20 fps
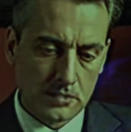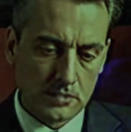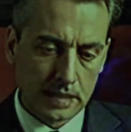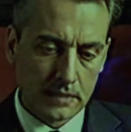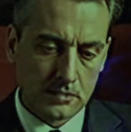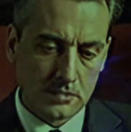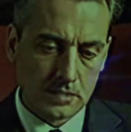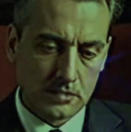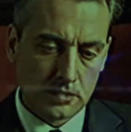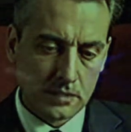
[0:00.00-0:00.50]
a
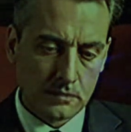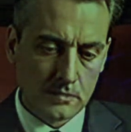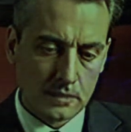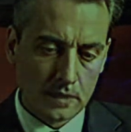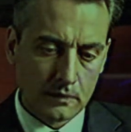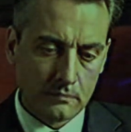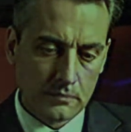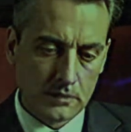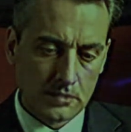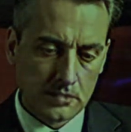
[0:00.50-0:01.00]
sensitive
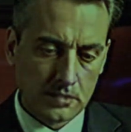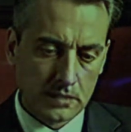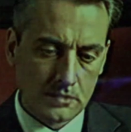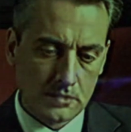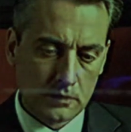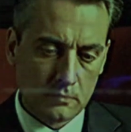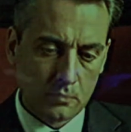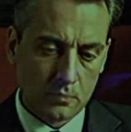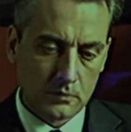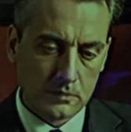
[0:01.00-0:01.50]
nervous
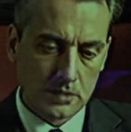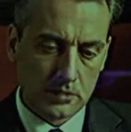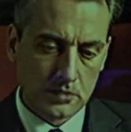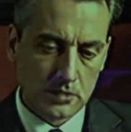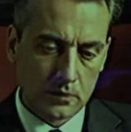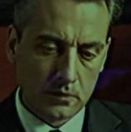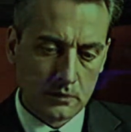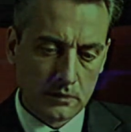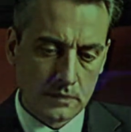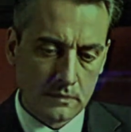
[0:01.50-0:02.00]
system was
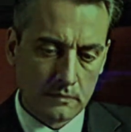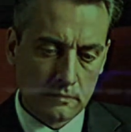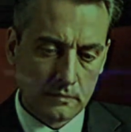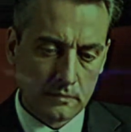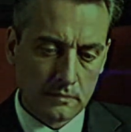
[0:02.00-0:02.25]
assured.